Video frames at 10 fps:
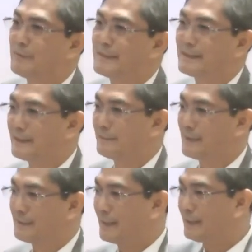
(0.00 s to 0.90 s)
more Malaysian
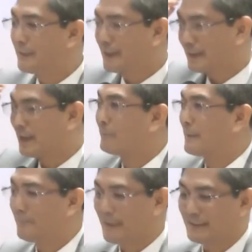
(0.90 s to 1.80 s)
companies. By the way,
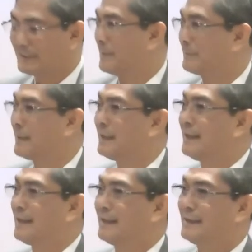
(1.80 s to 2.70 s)
now my mind
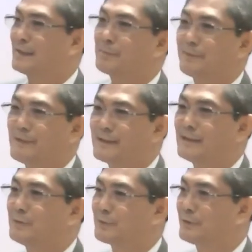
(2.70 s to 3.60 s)
remember, this
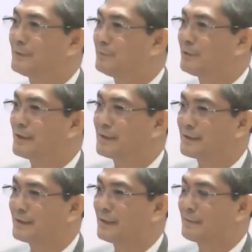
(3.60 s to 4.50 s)
professor who wrote the book
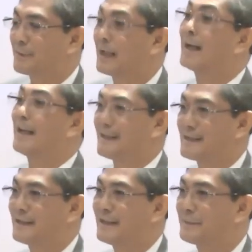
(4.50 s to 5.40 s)
is
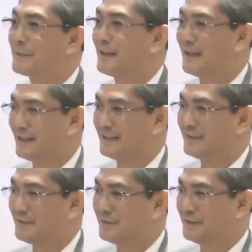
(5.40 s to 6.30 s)
Prahalan, C.K. Prahalan.
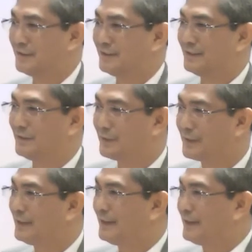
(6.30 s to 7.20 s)

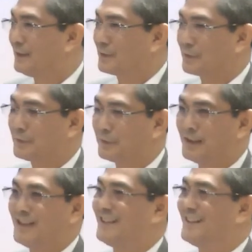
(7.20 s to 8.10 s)
Okay,
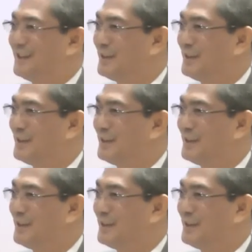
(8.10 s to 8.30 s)
so